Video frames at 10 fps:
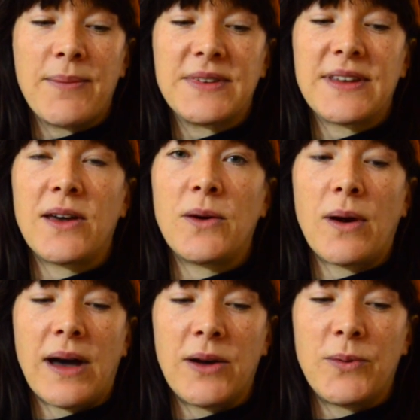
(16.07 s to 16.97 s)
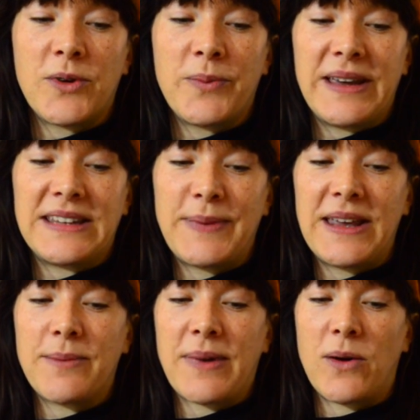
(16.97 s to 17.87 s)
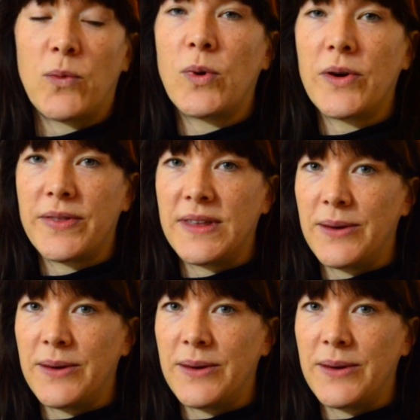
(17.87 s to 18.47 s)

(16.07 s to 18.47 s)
So I will be speaking about what the